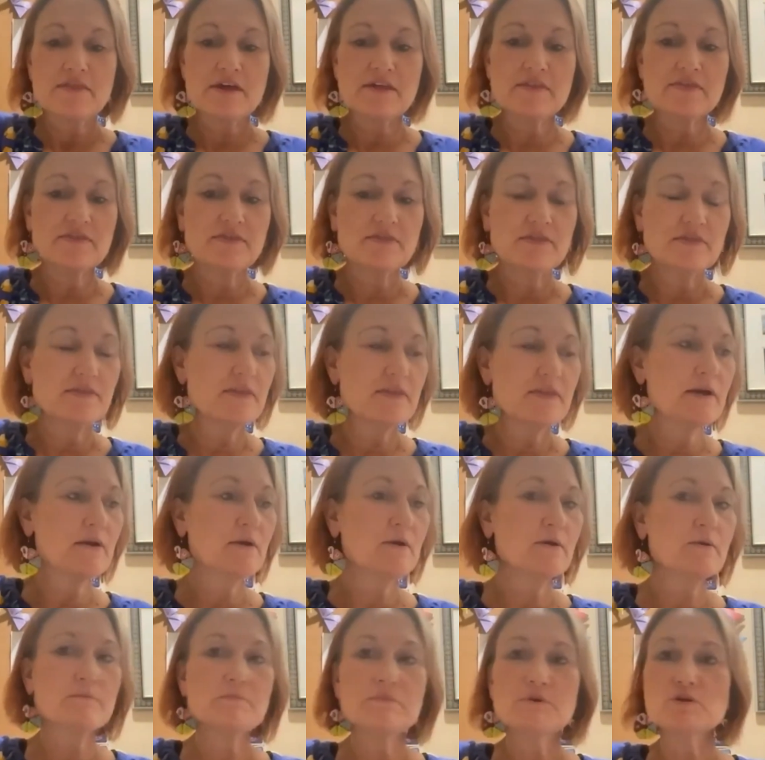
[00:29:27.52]
that
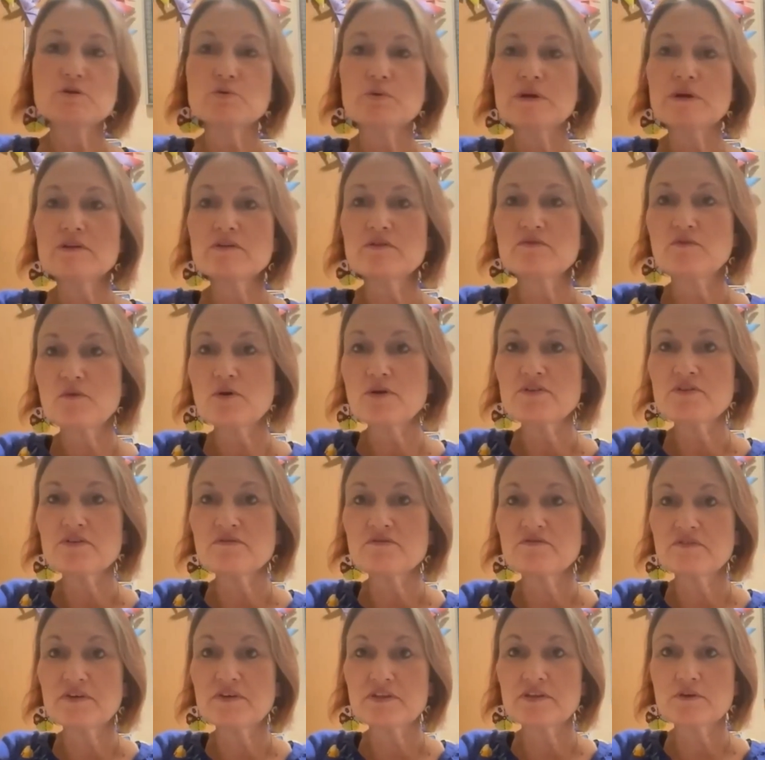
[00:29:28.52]
they're between the fourth
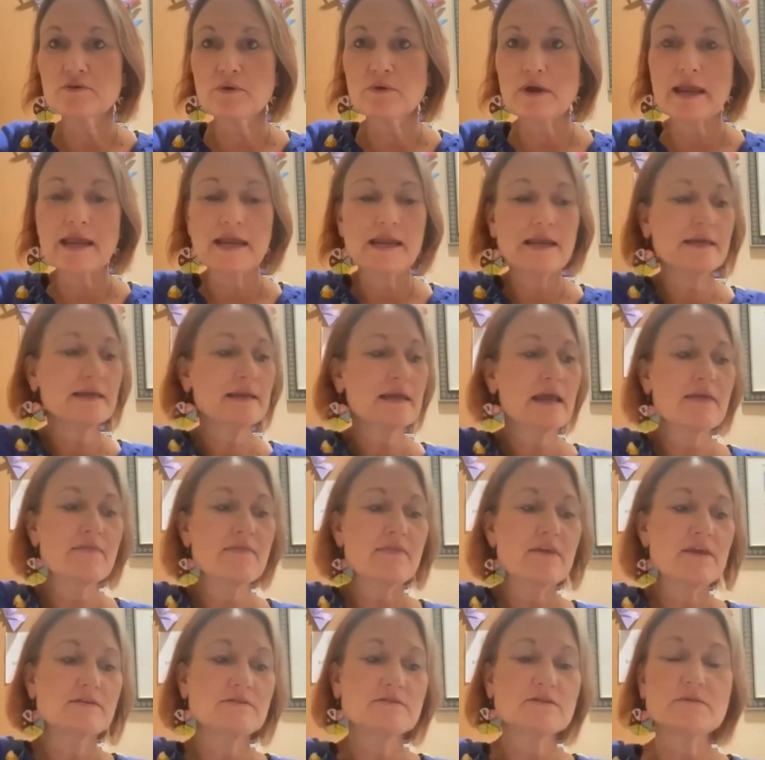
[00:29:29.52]
and fifth grade and
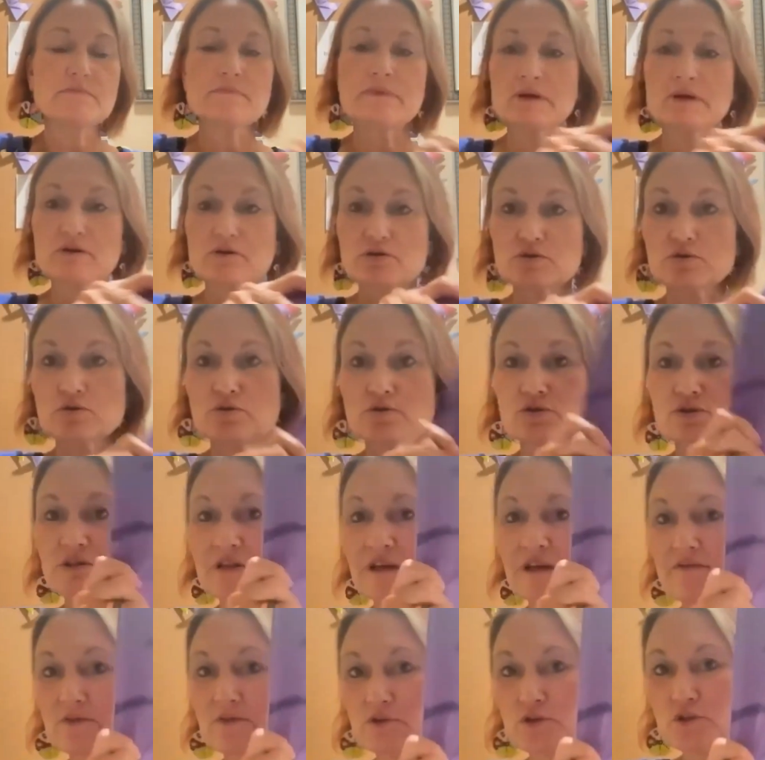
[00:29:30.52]
then to middle school, so
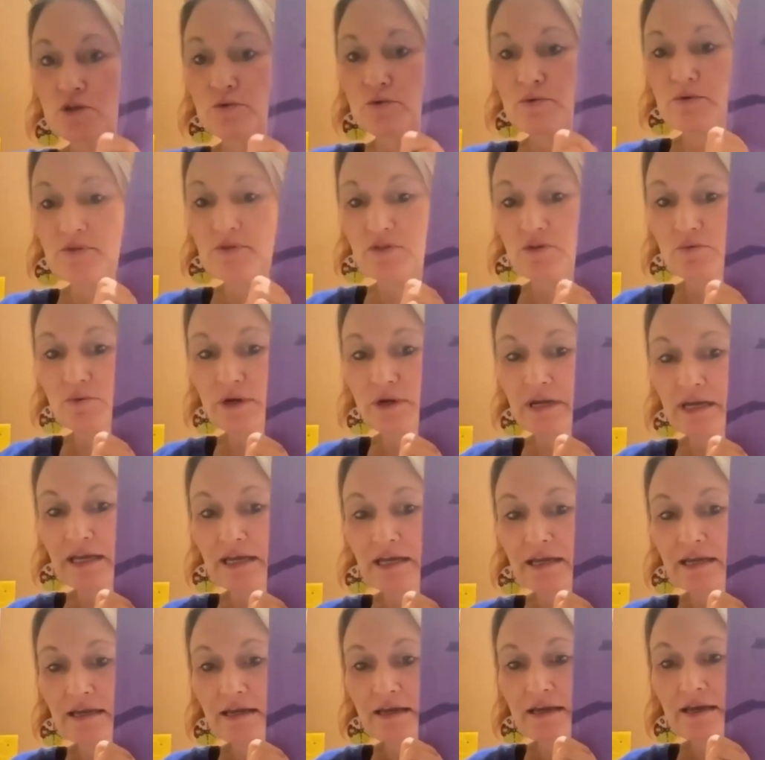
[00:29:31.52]
level 2 and
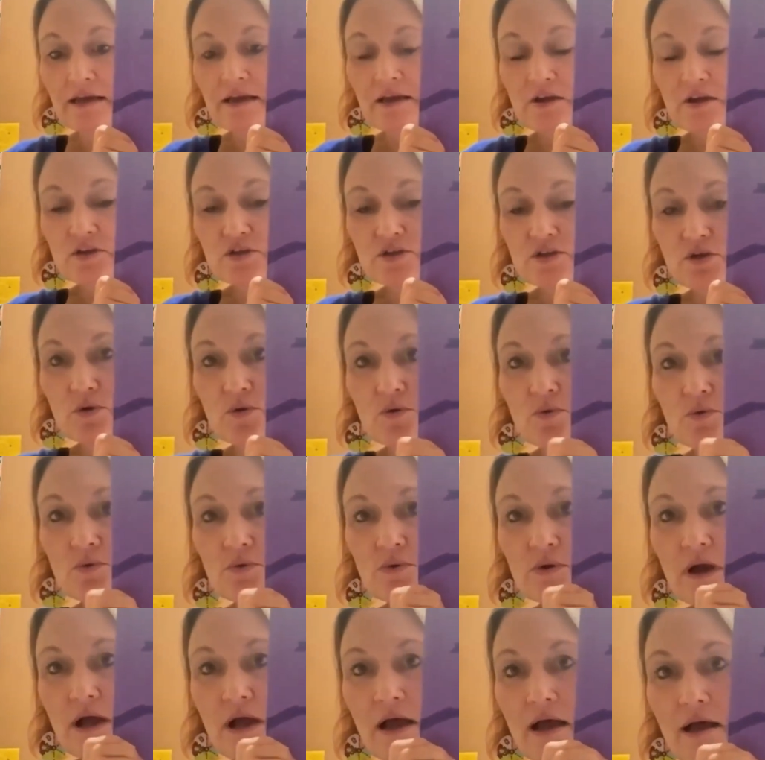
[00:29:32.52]
3. So
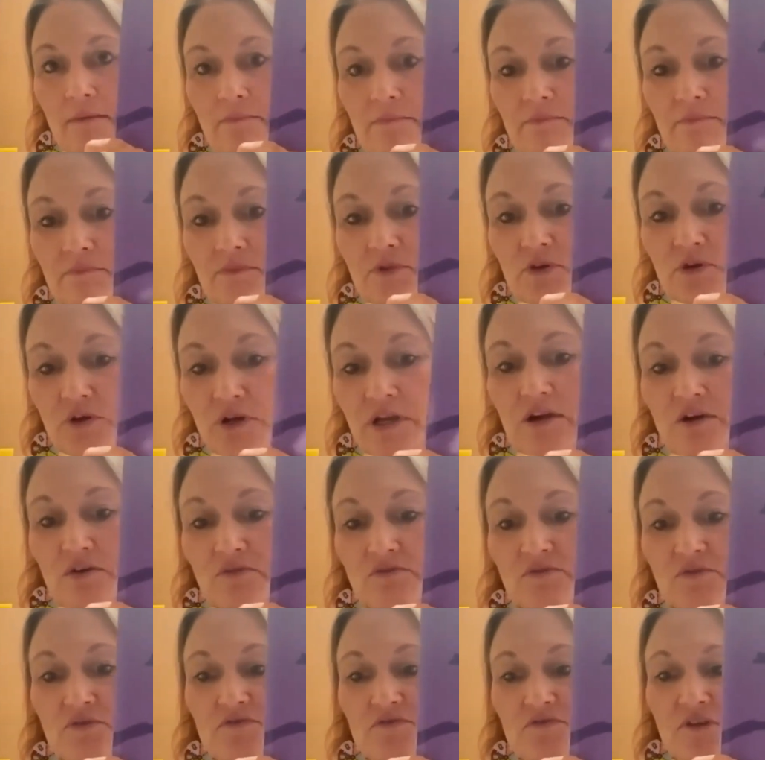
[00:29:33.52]
they're here
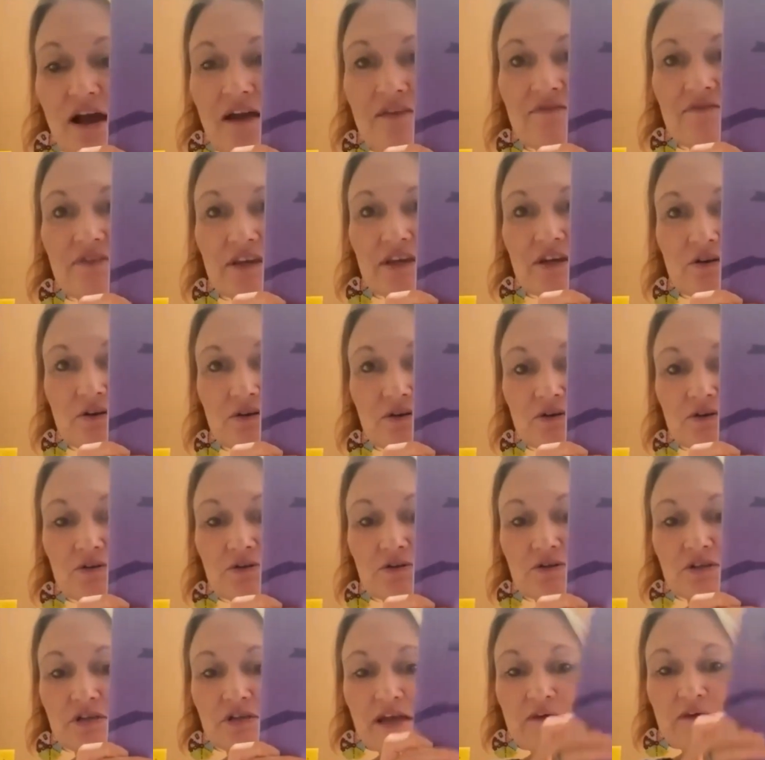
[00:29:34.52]
for 5
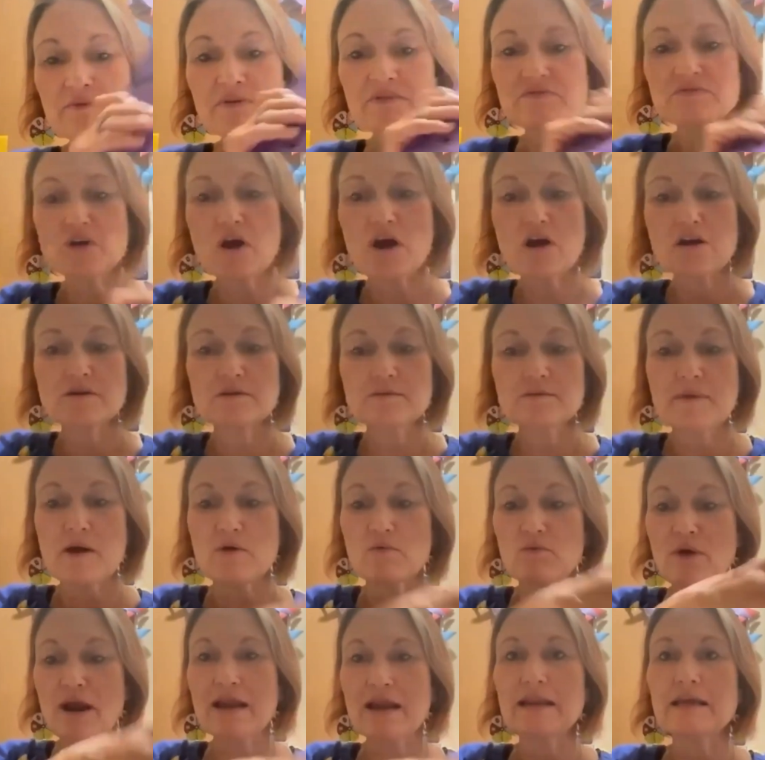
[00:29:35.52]
years, and we've talked about
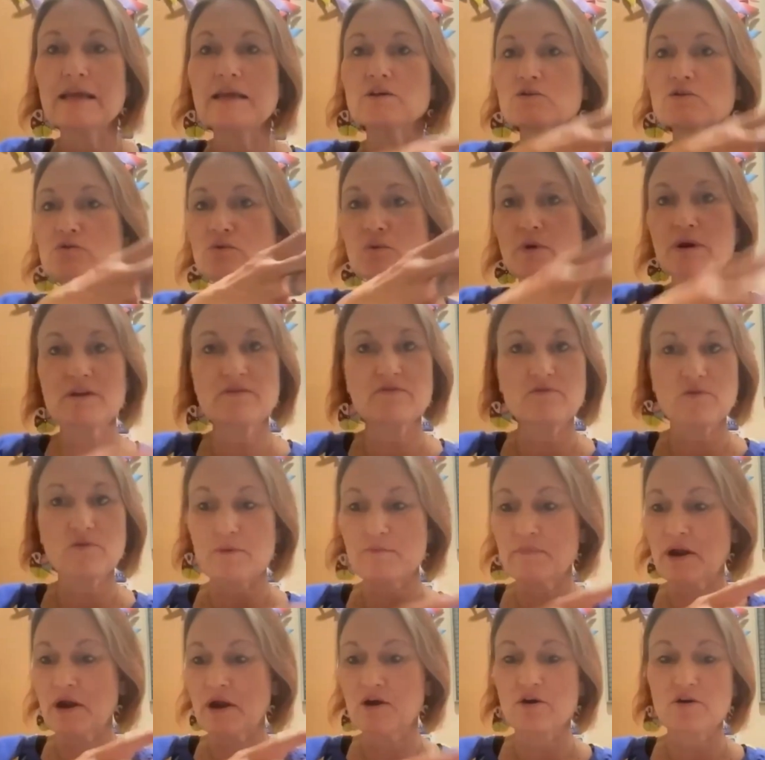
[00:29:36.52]
writing
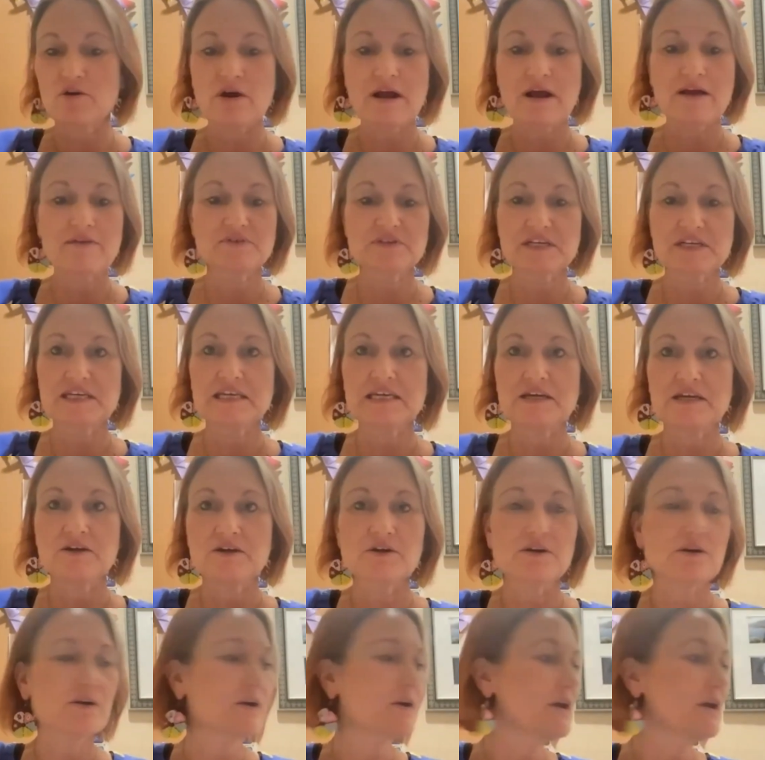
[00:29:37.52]
24 paragraphs a
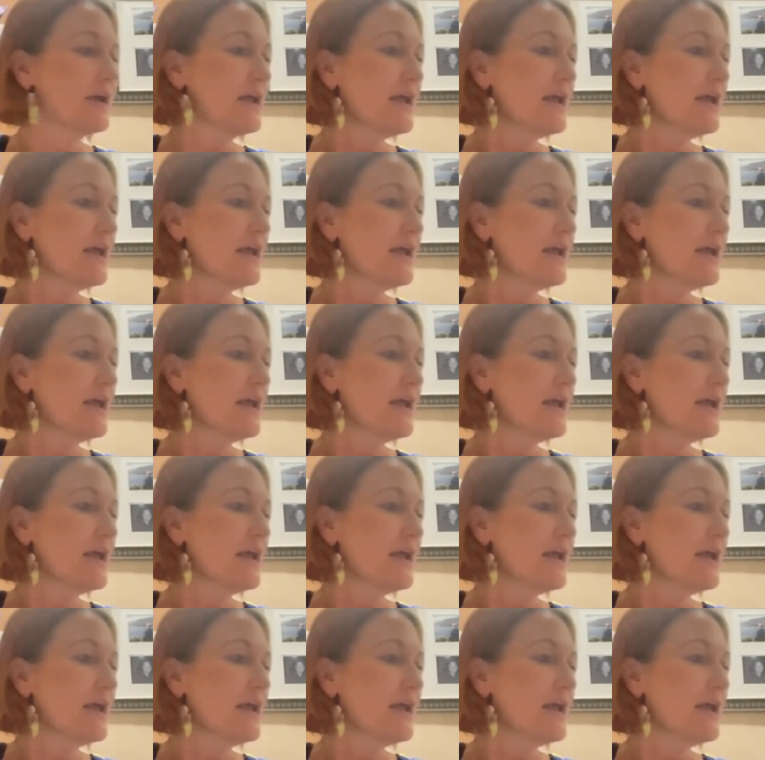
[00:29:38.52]
year.